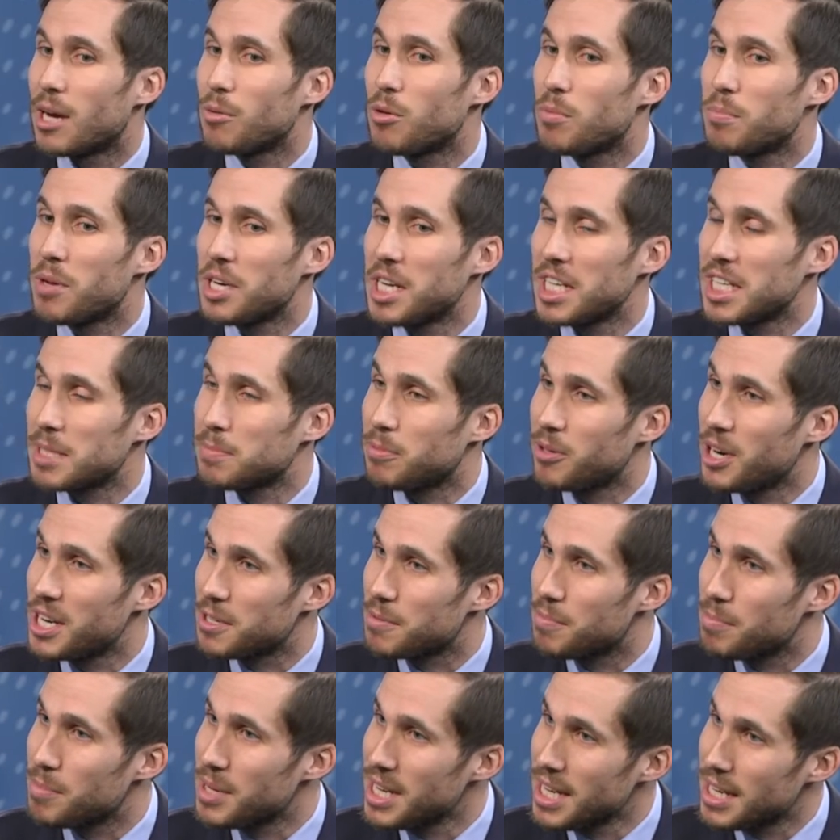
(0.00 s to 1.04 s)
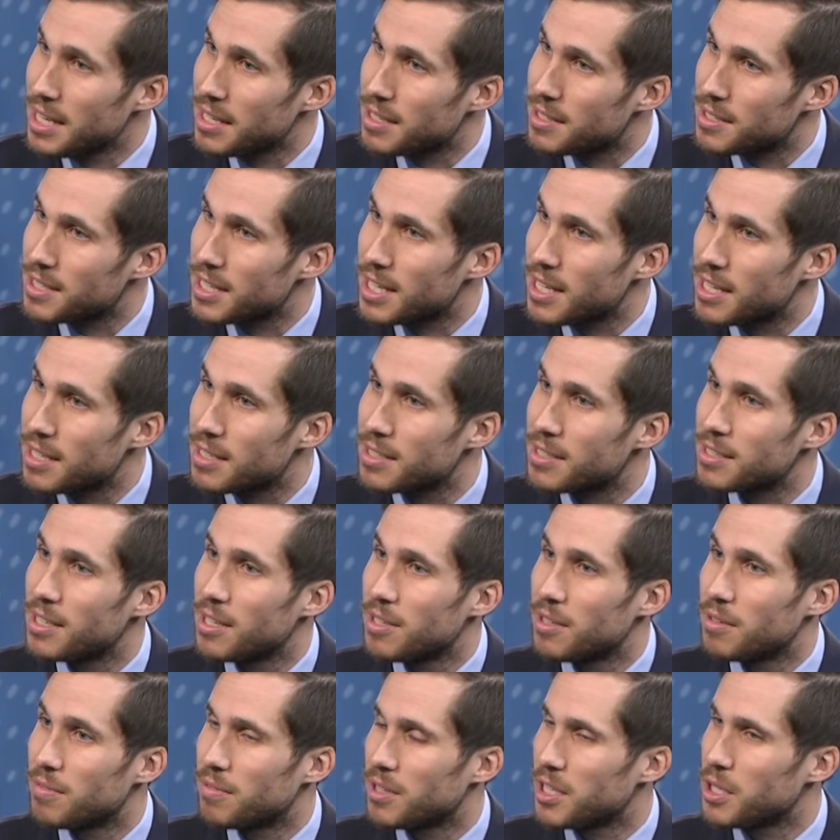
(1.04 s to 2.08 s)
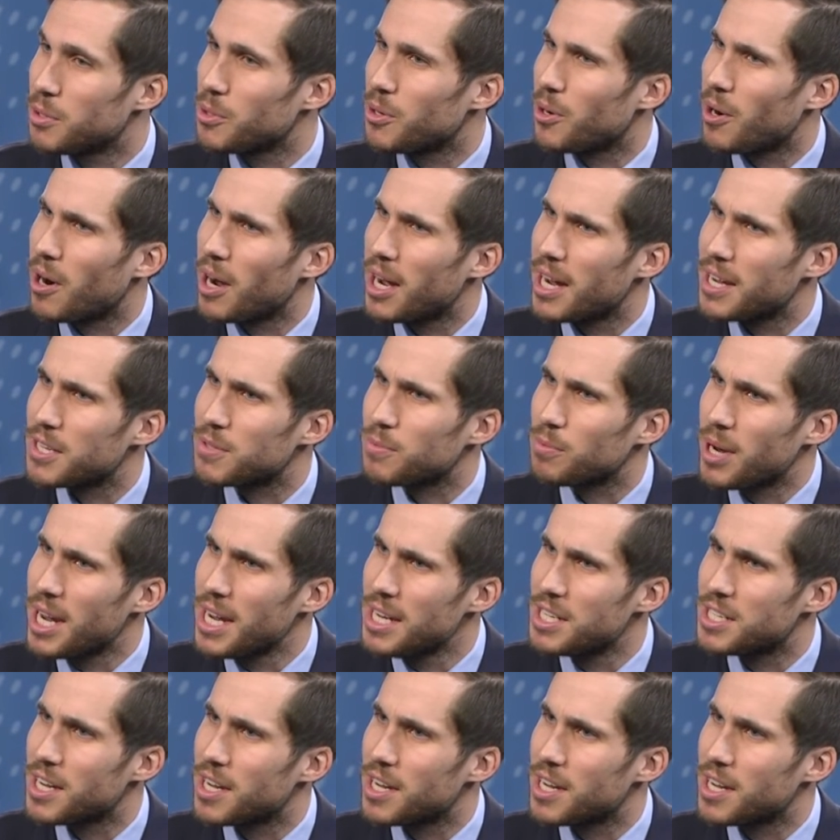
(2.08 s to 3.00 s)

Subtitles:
And what money expiration means is, for you or I as wage